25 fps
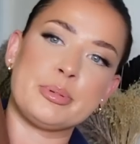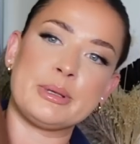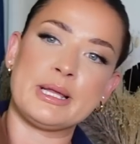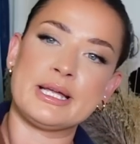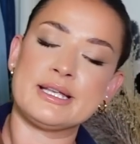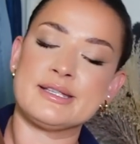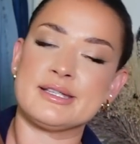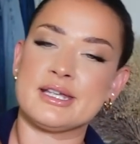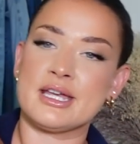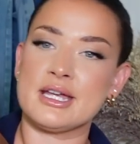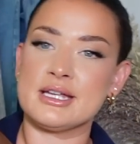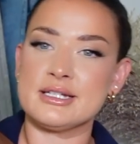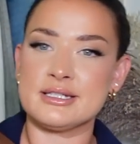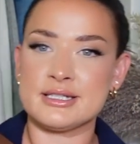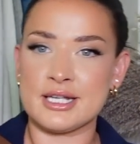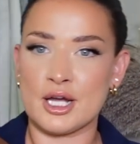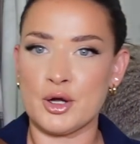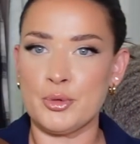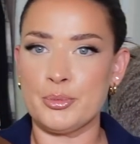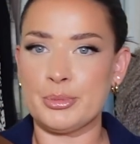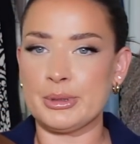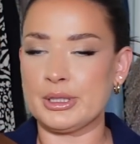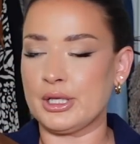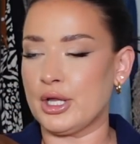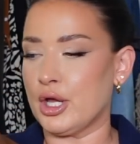blazer
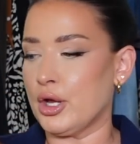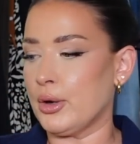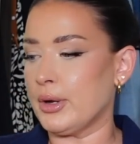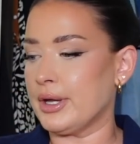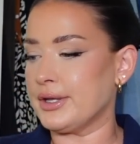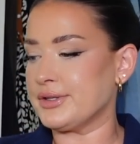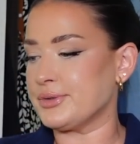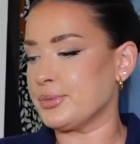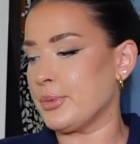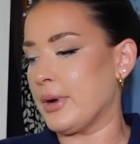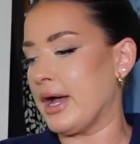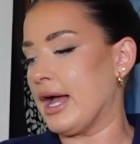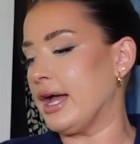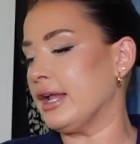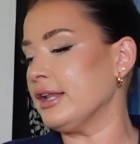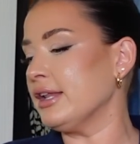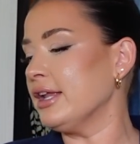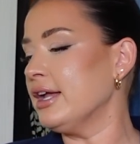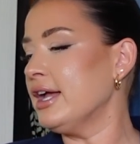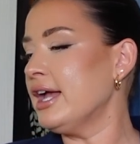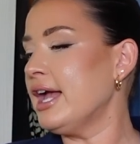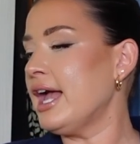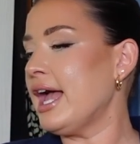down below as well,